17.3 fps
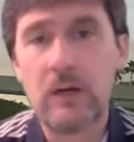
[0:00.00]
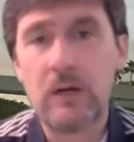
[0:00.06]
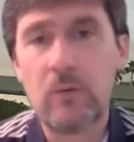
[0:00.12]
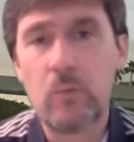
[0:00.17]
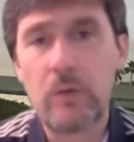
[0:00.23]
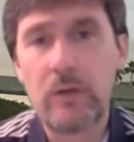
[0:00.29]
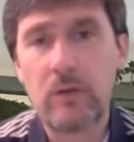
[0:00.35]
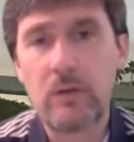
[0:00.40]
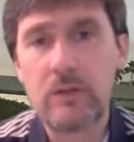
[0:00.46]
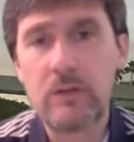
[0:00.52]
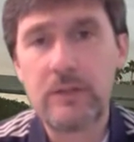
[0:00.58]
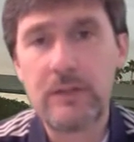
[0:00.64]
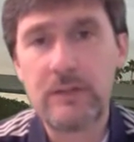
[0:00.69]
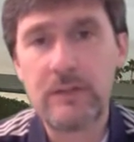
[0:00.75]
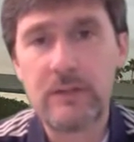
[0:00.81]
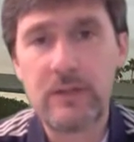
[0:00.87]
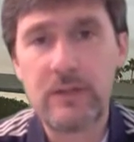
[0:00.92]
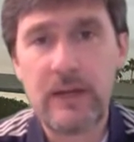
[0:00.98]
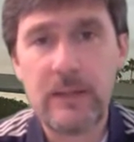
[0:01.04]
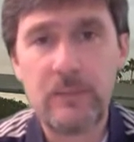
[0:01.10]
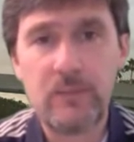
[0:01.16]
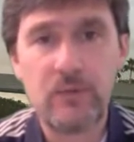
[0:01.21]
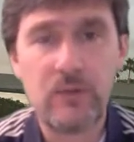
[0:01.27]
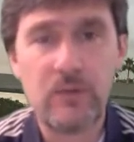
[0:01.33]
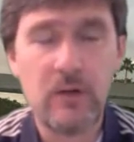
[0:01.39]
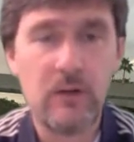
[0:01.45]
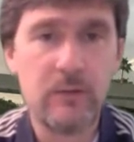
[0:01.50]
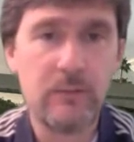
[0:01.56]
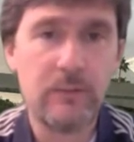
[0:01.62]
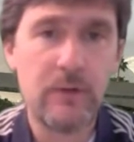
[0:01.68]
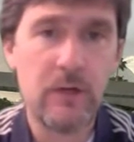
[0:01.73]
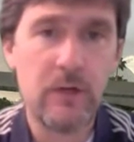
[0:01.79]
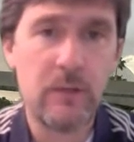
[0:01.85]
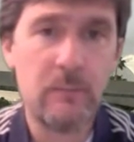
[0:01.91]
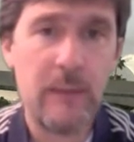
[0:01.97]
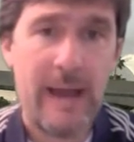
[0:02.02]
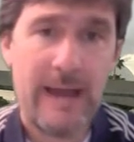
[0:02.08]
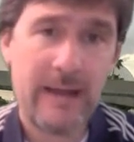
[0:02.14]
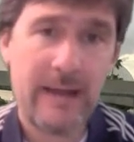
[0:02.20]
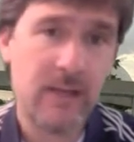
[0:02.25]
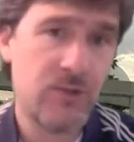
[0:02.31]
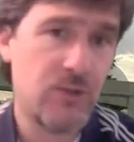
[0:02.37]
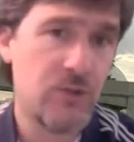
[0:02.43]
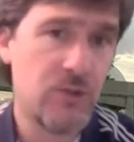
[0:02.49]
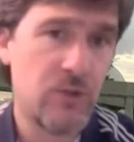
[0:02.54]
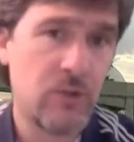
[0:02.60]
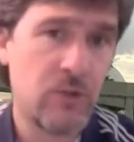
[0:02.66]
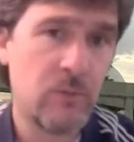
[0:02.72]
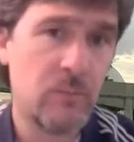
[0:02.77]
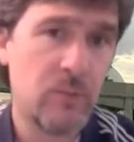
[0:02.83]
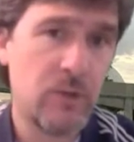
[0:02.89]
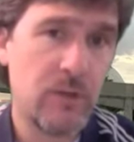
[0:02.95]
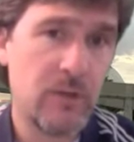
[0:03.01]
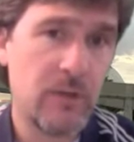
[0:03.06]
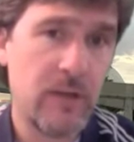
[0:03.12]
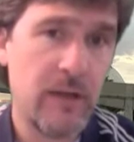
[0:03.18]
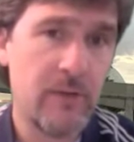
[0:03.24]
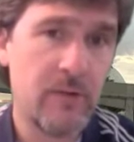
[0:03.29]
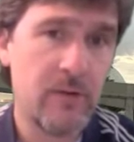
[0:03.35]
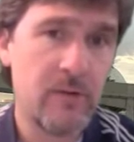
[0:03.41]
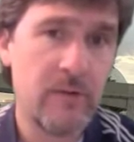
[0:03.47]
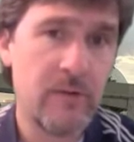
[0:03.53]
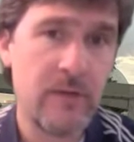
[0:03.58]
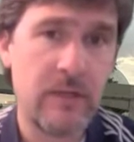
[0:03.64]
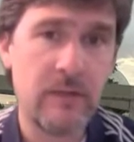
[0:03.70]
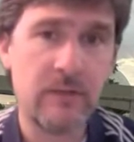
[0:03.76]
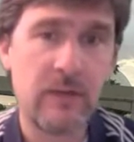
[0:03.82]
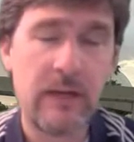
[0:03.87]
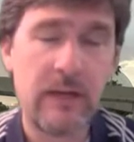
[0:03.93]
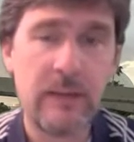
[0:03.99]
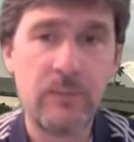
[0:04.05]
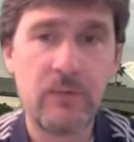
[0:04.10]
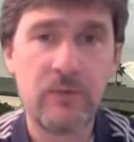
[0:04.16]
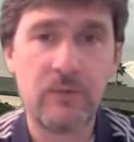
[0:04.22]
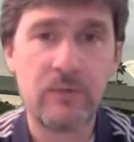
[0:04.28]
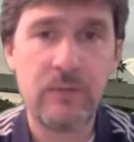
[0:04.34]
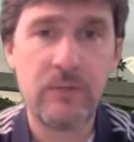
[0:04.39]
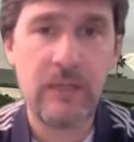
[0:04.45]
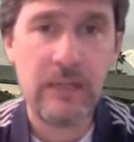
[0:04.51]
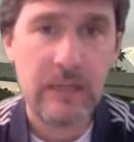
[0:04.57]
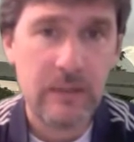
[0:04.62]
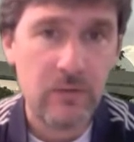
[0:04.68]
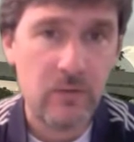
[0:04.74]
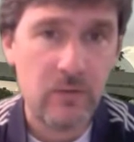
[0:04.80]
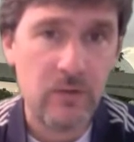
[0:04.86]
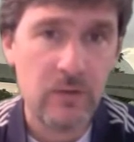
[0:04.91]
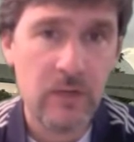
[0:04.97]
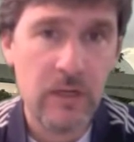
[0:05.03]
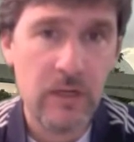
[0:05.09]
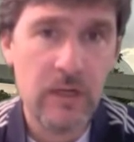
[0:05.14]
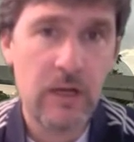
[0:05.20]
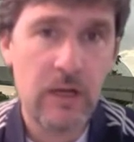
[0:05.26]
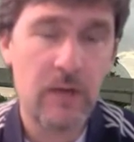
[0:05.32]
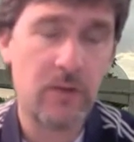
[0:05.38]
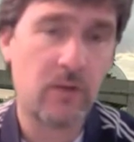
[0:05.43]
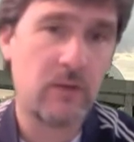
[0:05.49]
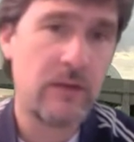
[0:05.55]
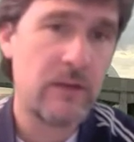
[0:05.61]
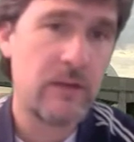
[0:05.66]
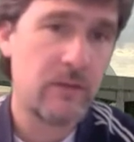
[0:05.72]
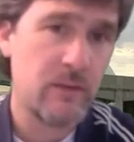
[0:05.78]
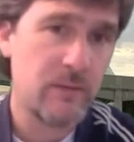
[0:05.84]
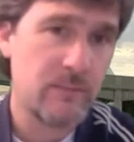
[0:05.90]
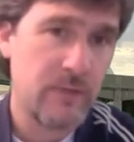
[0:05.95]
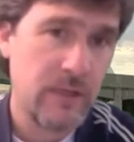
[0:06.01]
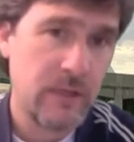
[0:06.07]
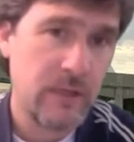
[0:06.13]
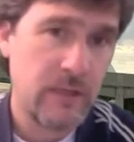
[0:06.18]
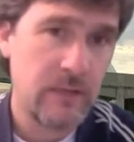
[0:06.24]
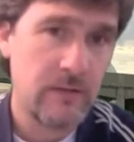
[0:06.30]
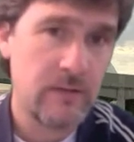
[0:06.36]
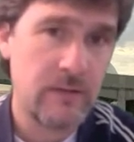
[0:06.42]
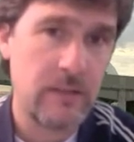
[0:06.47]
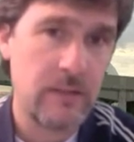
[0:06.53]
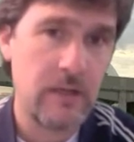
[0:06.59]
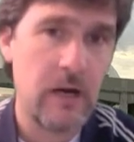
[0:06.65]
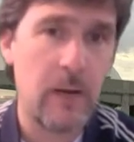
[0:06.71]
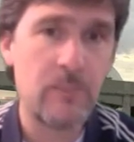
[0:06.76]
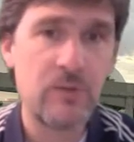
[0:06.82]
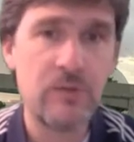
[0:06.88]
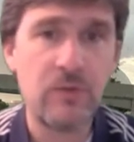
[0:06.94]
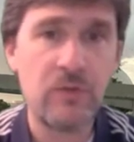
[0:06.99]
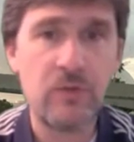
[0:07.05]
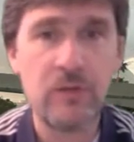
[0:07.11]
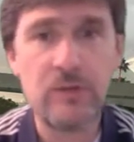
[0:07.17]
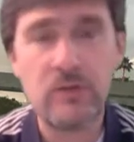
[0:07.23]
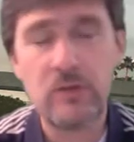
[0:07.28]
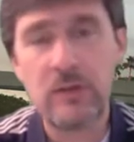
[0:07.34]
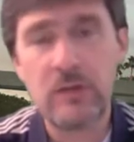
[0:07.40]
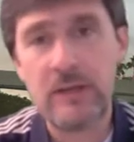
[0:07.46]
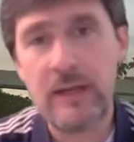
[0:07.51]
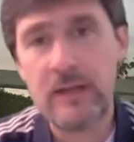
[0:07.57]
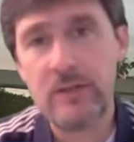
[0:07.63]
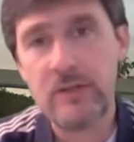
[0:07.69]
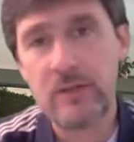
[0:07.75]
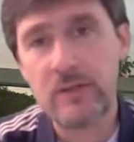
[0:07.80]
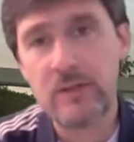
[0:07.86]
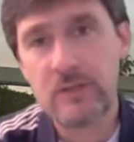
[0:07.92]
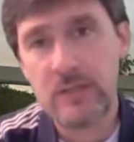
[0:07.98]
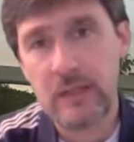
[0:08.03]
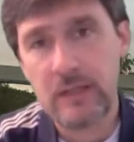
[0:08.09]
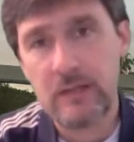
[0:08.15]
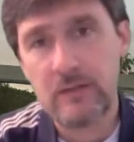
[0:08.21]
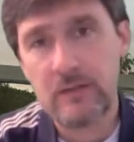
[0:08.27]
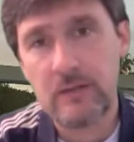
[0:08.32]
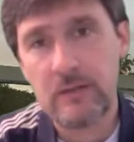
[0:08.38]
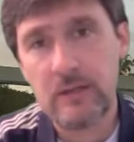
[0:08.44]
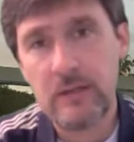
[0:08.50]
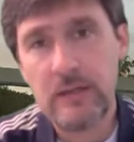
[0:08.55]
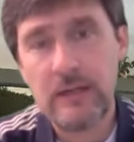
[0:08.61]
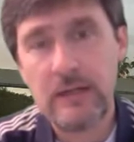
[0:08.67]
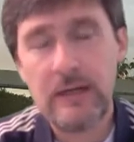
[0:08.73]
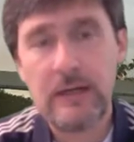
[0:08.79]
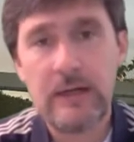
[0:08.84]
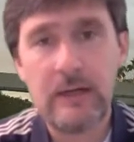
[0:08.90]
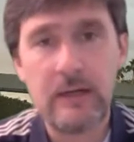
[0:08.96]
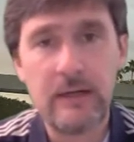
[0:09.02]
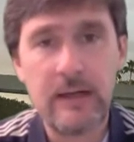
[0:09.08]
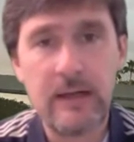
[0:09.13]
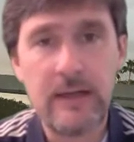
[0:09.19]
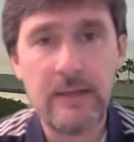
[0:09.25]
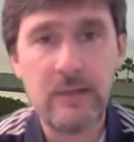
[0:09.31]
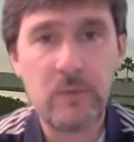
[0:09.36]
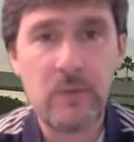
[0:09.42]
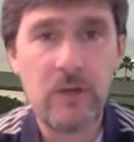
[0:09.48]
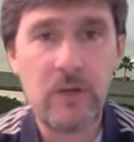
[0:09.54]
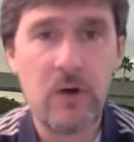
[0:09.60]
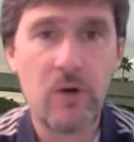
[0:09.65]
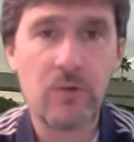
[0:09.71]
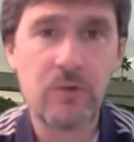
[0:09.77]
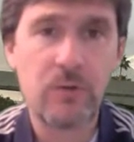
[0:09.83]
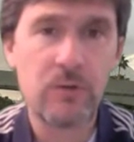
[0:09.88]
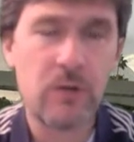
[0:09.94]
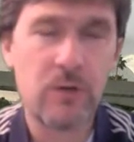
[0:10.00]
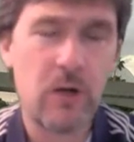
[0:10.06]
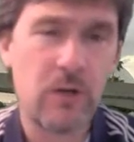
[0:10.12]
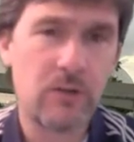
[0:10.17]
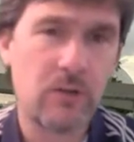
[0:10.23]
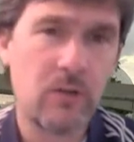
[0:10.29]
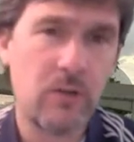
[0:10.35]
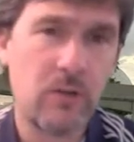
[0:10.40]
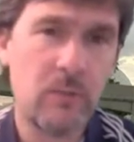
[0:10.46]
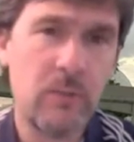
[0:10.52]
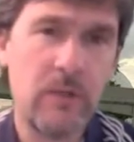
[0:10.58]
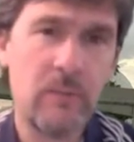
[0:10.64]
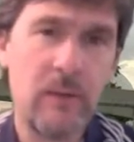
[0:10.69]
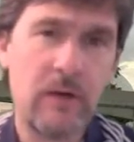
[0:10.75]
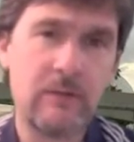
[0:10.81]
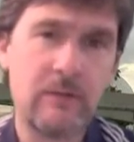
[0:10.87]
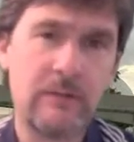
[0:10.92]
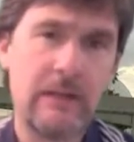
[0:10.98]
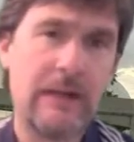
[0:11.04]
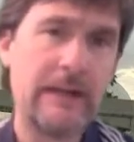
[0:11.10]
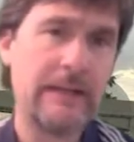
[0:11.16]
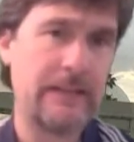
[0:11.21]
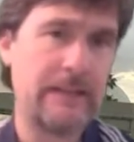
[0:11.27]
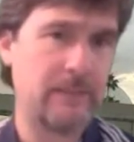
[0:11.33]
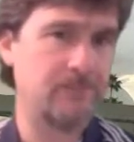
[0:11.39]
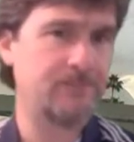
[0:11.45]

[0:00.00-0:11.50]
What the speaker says: We looked at the types of packages you can put together, the types of tickets, the length of ticket, the options that you can add to your ticket, and then we also talked a little bit about dining.